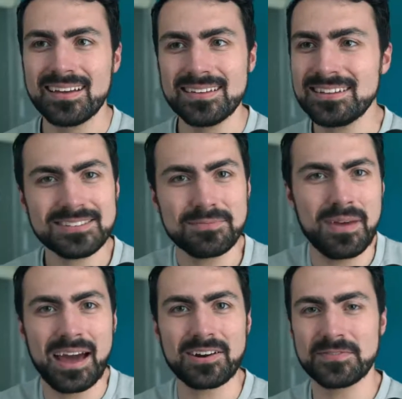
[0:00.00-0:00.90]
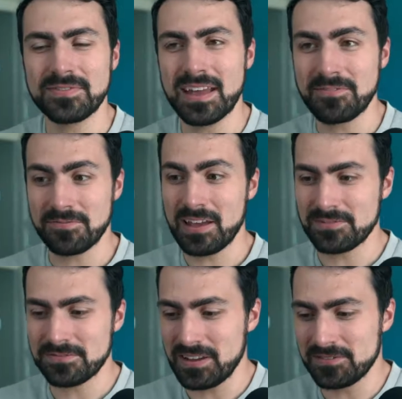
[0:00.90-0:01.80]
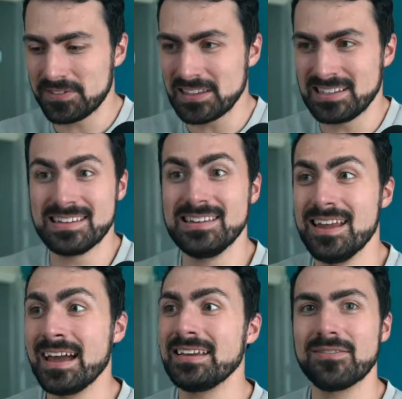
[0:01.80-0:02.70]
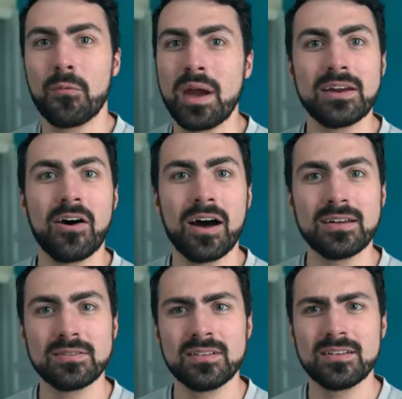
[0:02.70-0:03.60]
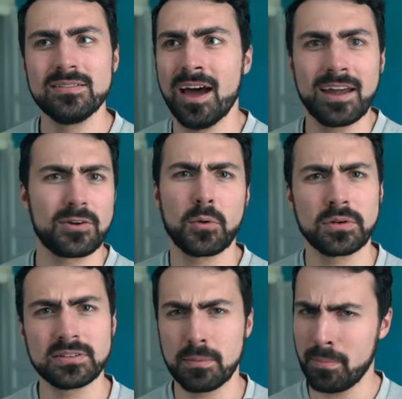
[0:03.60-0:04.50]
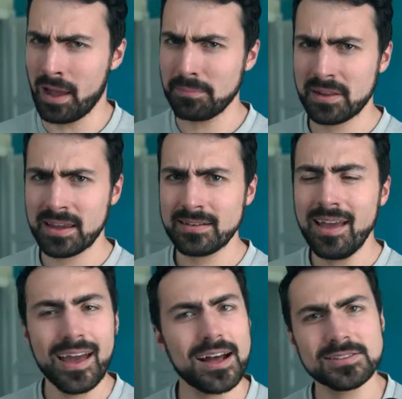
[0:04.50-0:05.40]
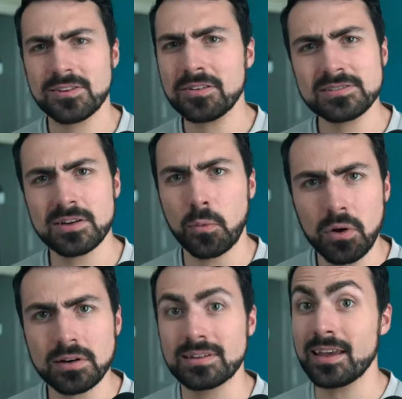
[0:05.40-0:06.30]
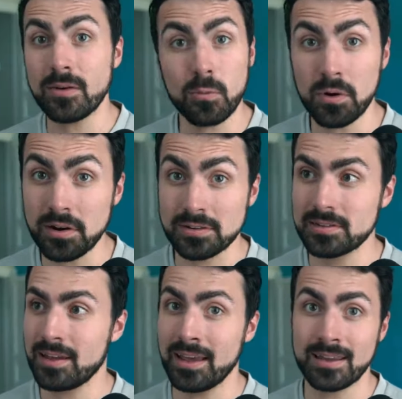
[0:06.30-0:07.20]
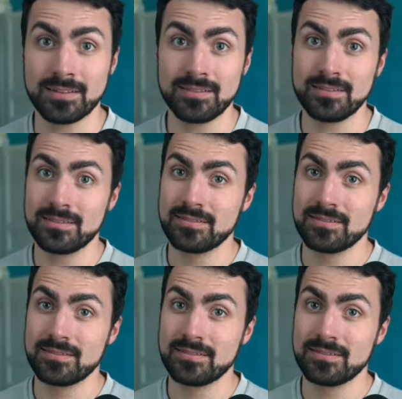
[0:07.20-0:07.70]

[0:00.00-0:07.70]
Doesn't matter if the night went on not according to my plan. As long as it worked, it worked. And